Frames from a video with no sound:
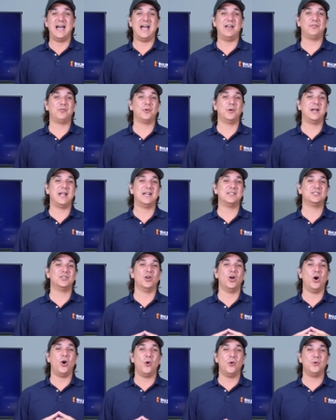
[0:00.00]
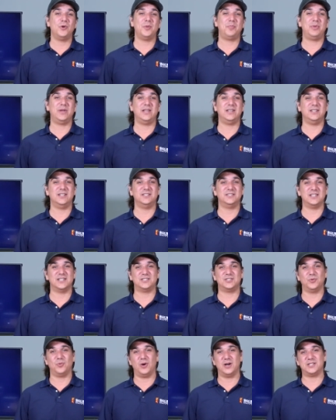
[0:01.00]
Everyone has their own opinions
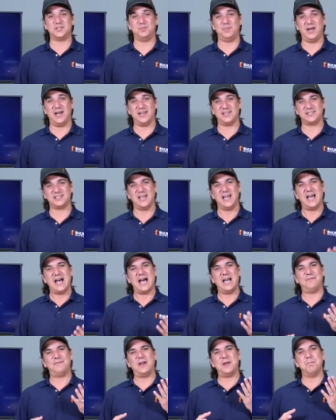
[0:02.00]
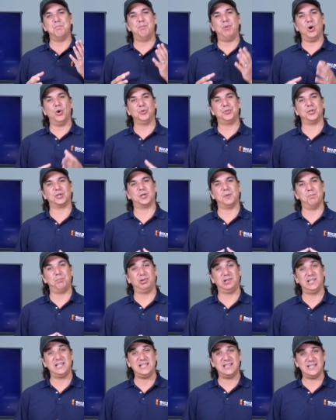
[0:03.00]
as to what's best. I find both are
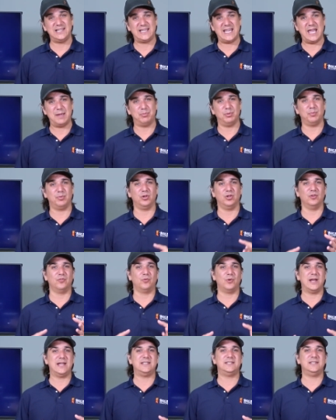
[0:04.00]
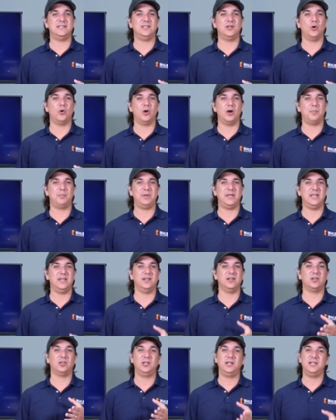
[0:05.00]
completely capable of raising the
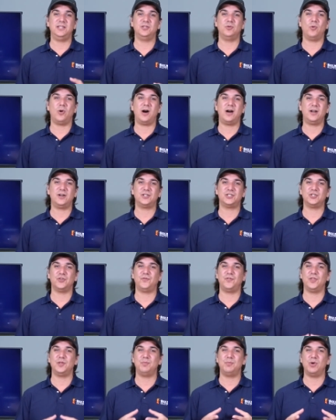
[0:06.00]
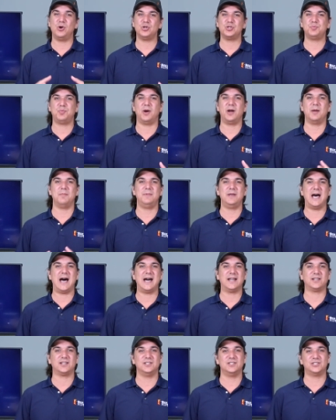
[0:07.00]
ORP and cleaning the water, so for the most part, I'm
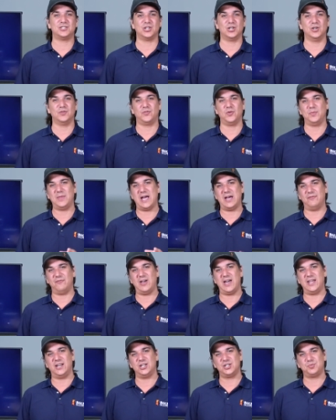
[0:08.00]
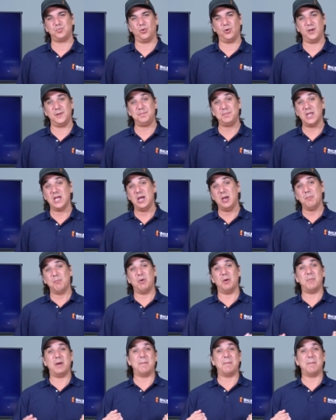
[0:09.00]
not concerned from that vantage point, but